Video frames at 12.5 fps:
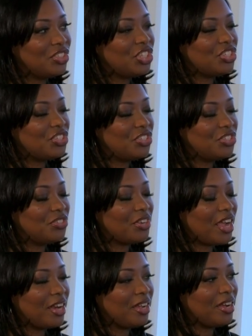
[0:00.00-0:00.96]
Just to
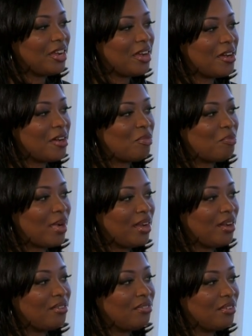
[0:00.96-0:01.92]
kind of
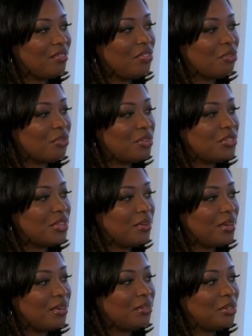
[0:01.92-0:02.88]
bite off of the
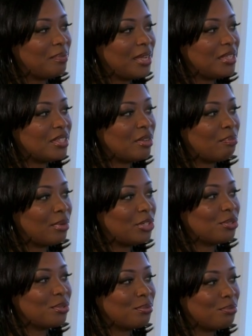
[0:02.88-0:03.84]
risotto, you made some
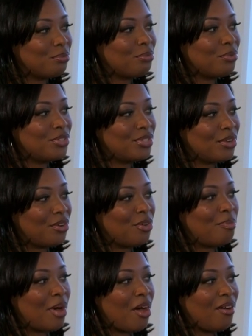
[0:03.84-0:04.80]
mushroom risotto
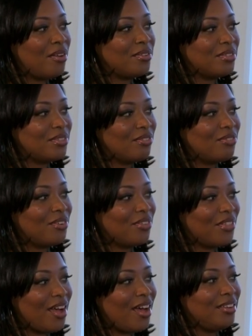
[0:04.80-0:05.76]
balls for
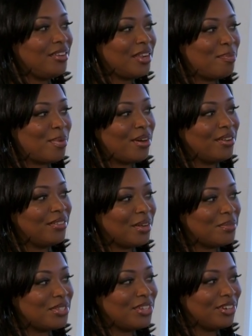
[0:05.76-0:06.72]
the holiday party
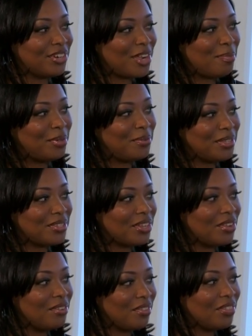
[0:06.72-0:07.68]
that was here a couple of weeks
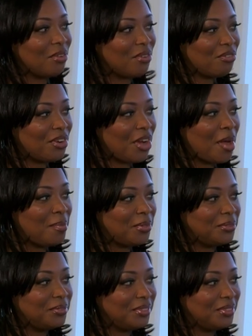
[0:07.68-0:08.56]
ago. They were phenomenal.